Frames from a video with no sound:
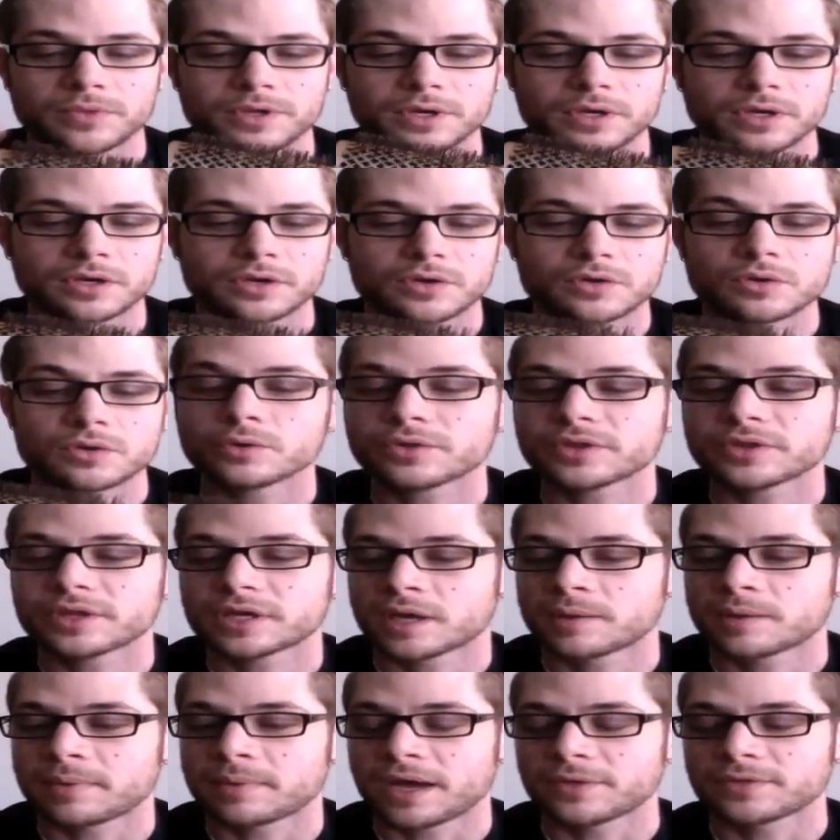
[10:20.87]
The cool
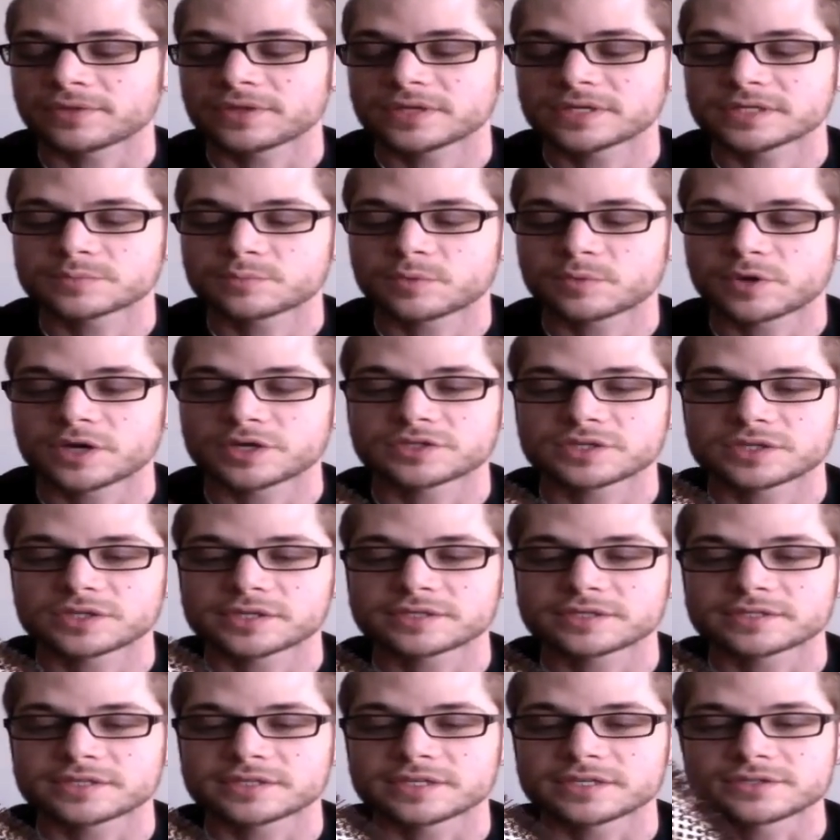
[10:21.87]
thing about these
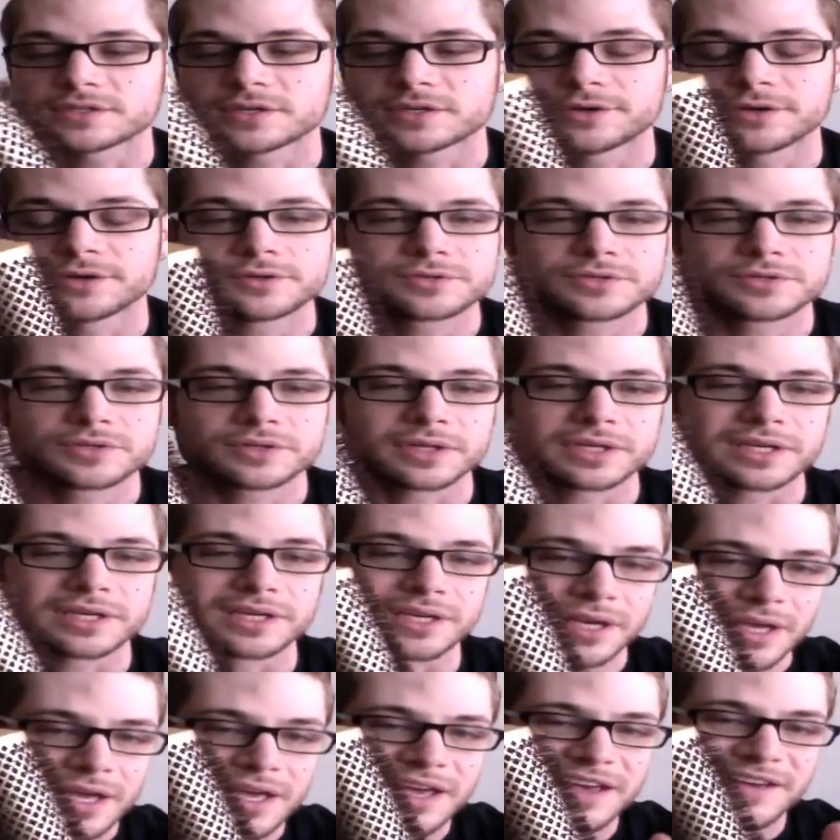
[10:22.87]
brushes is they're
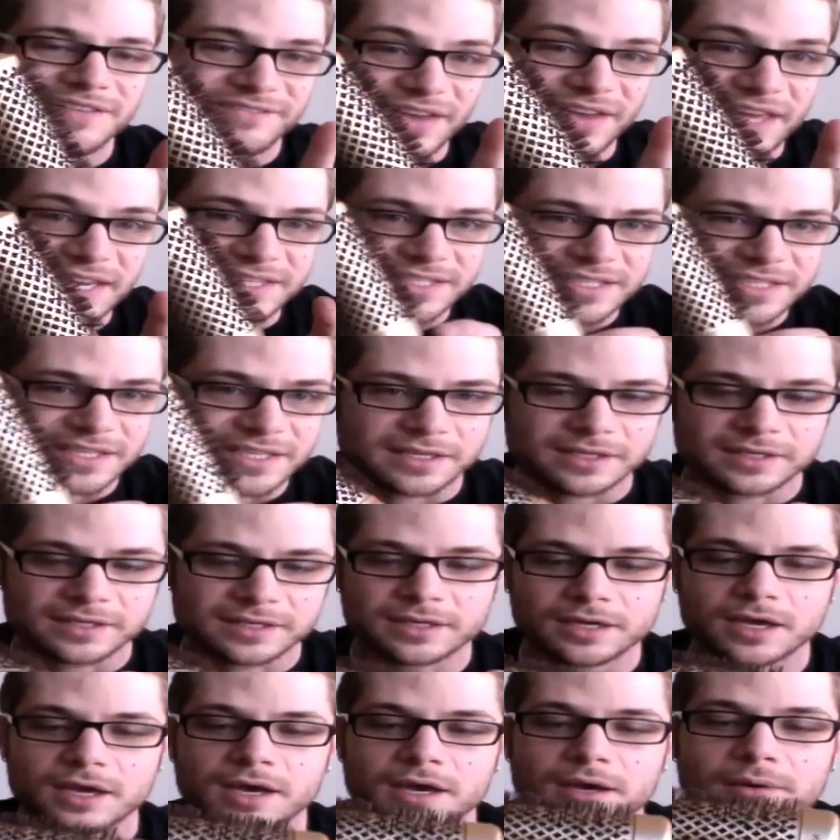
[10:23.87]
usually
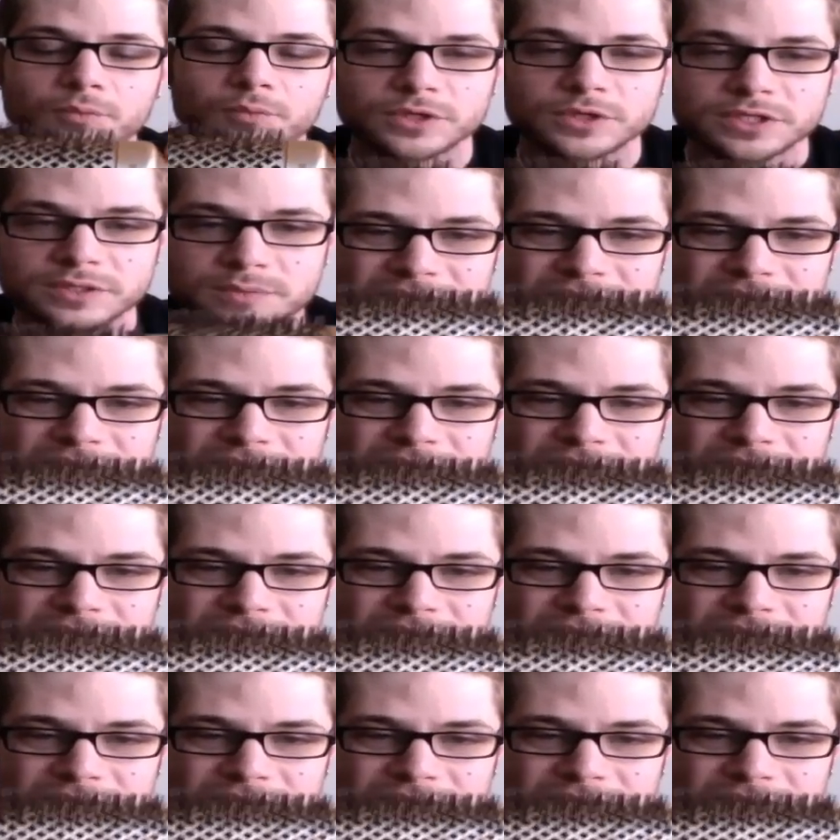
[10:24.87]
vented, which